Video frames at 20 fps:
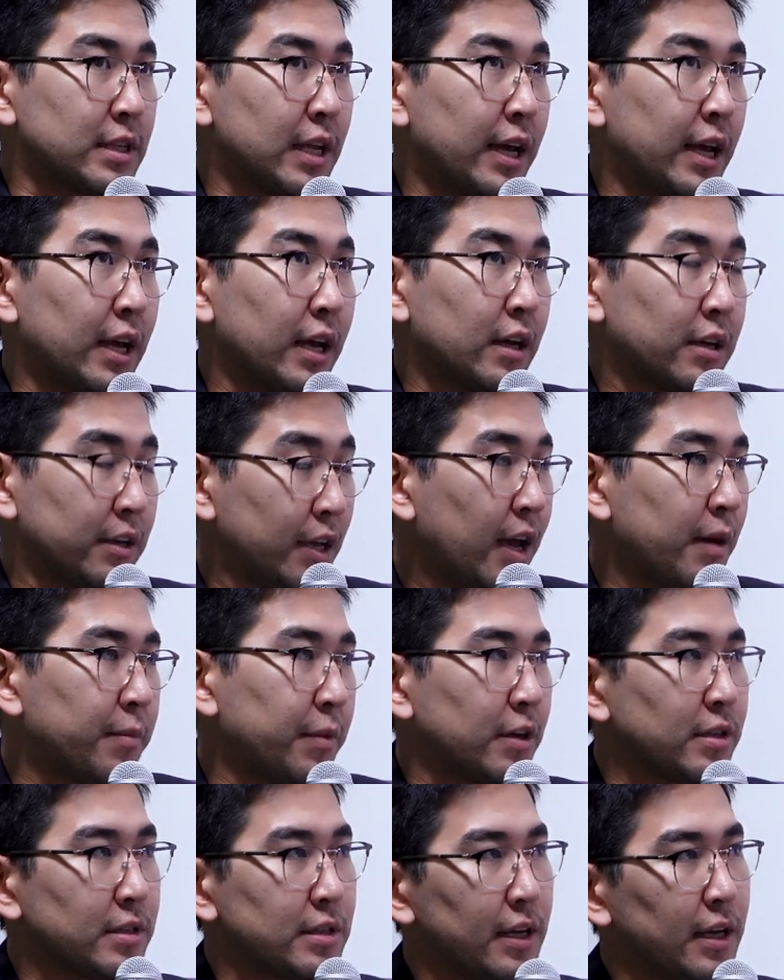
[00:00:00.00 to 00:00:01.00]
like, yeah,
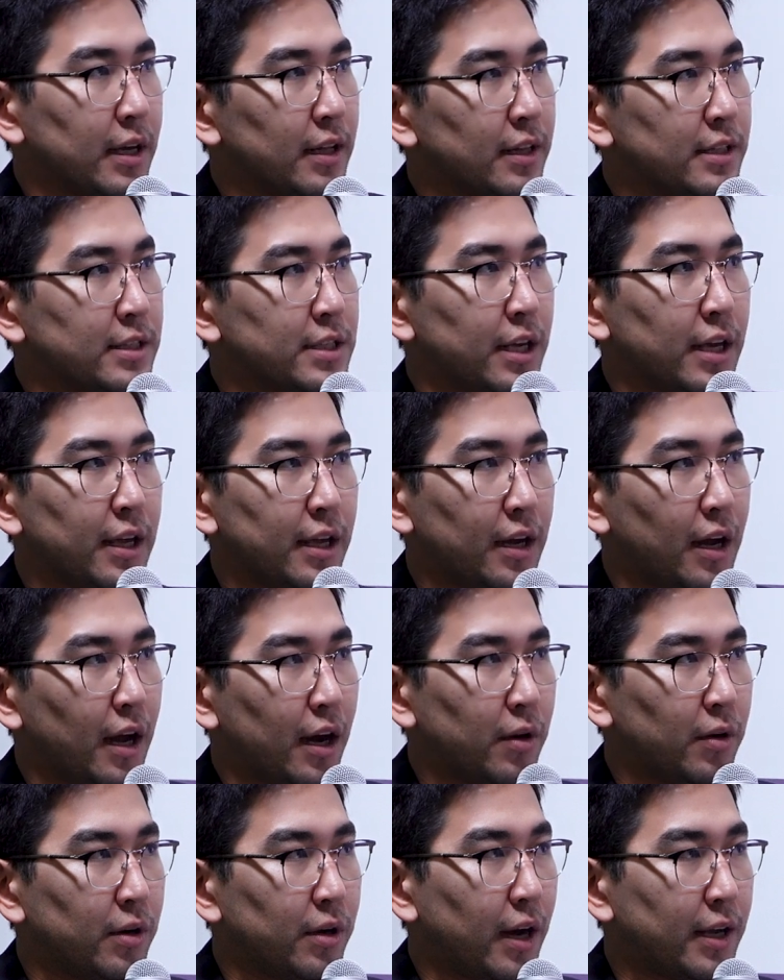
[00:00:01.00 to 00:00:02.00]
because like, let's say
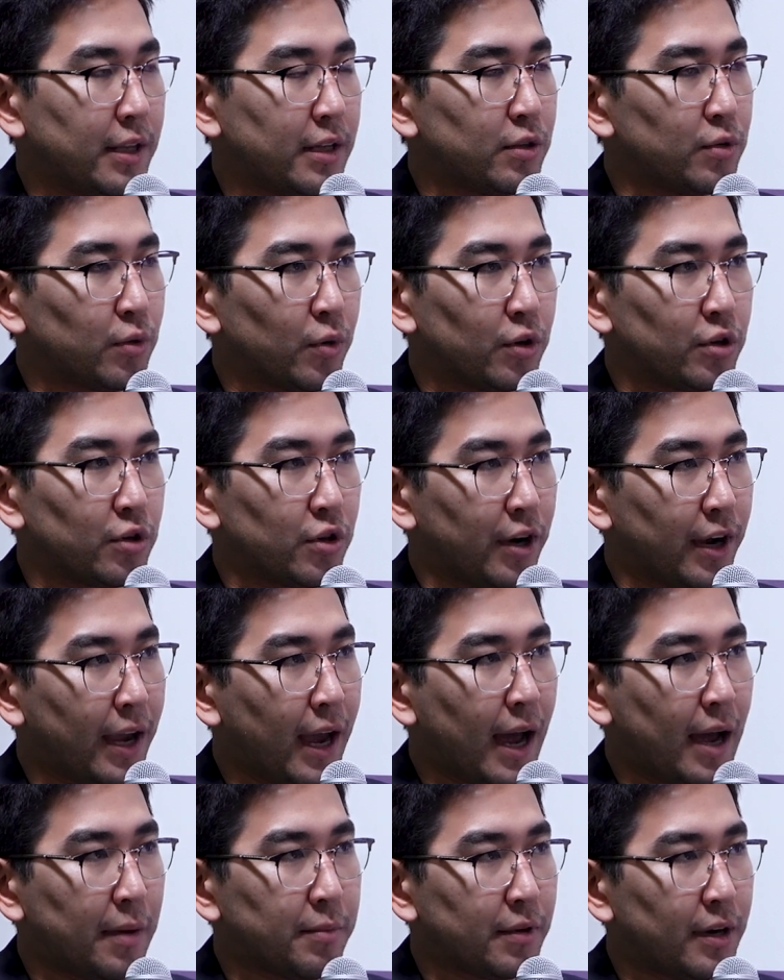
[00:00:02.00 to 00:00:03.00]
I need to order a
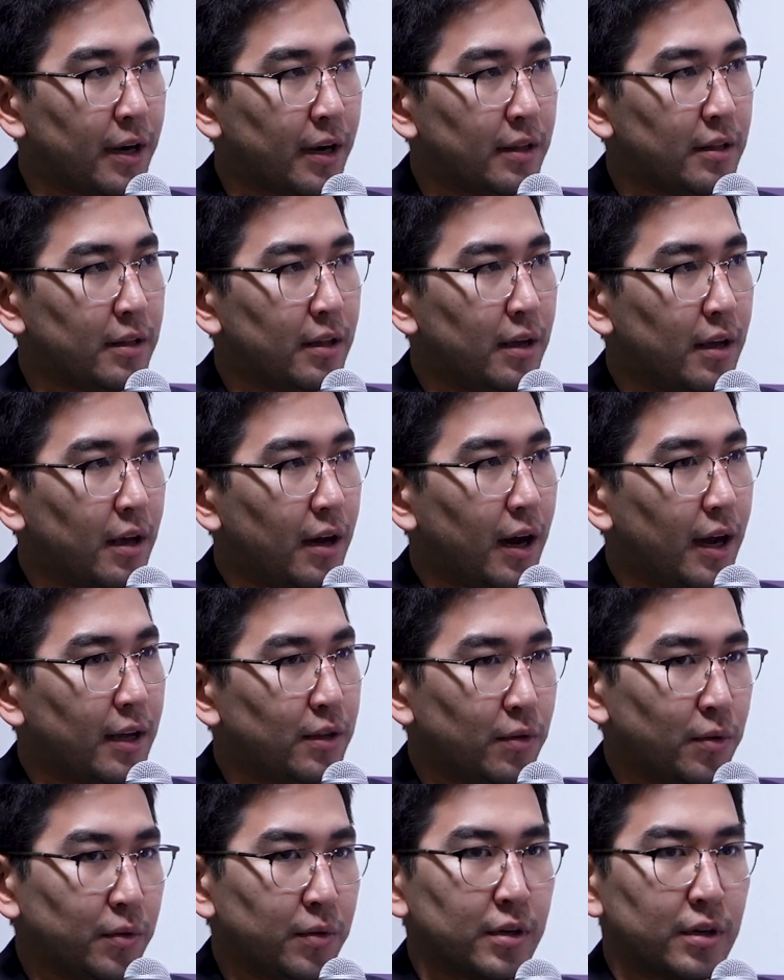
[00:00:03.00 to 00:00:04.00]
cab, right? I
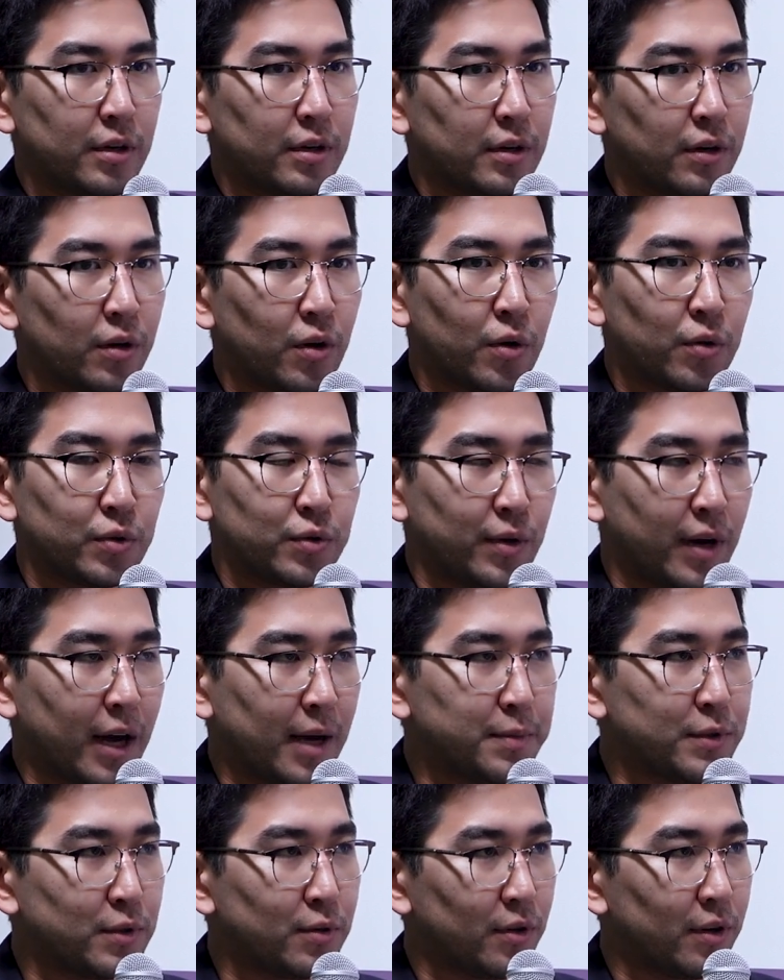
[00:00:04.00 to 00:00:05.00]
don't want to go to
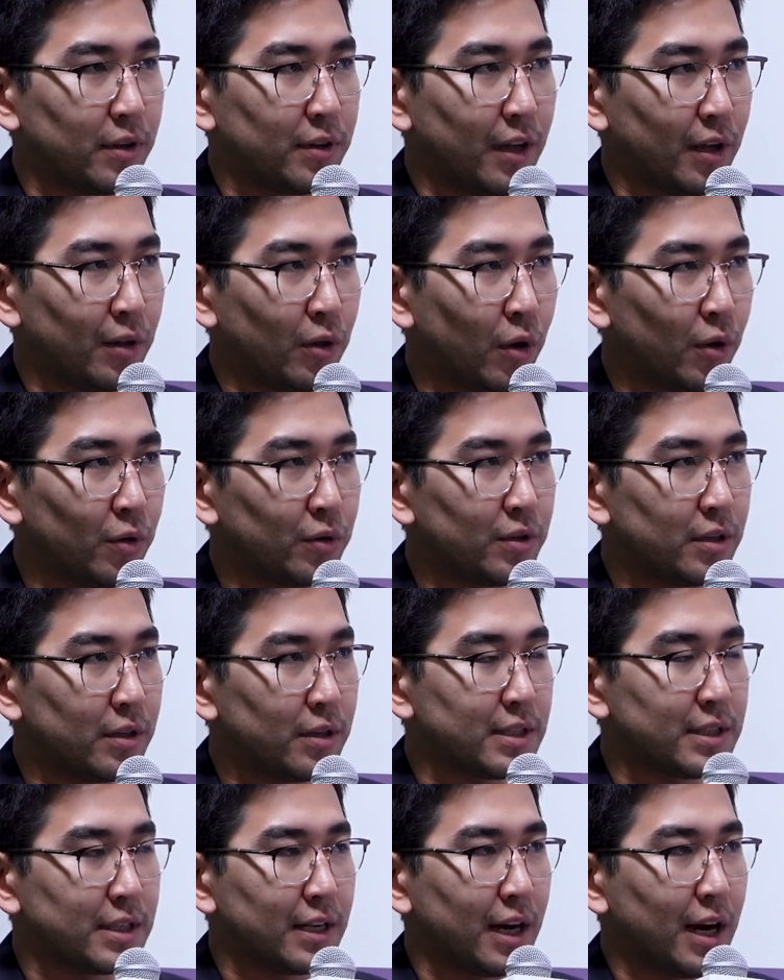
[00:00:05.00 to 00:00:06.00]
App Store and download
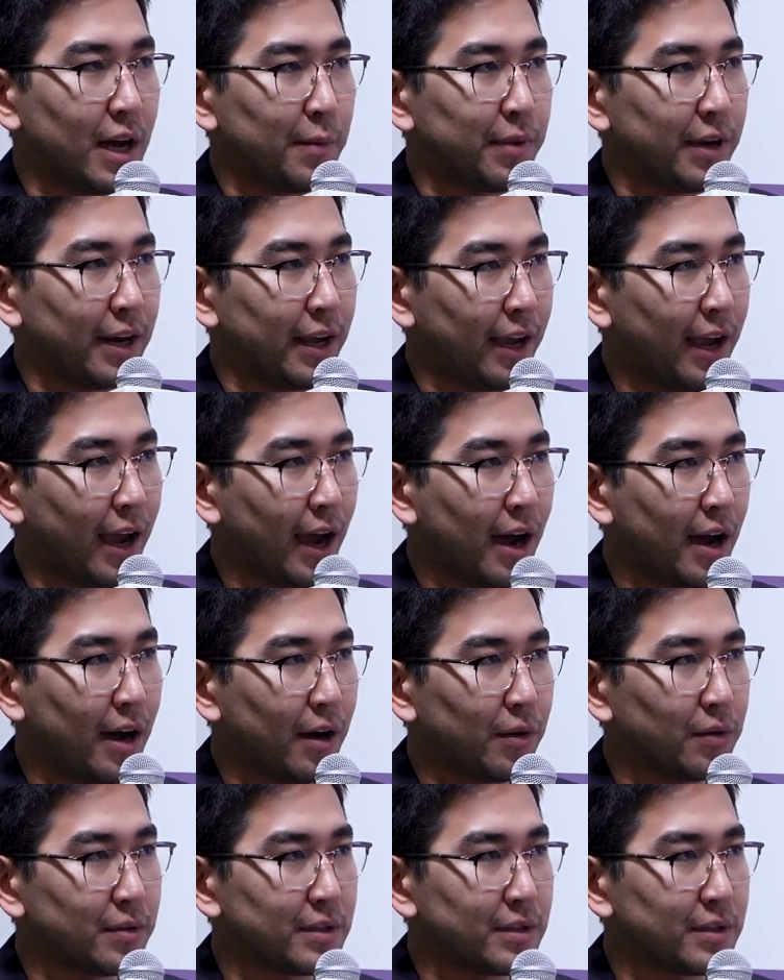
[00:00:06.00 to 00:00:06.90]
it, set up an account,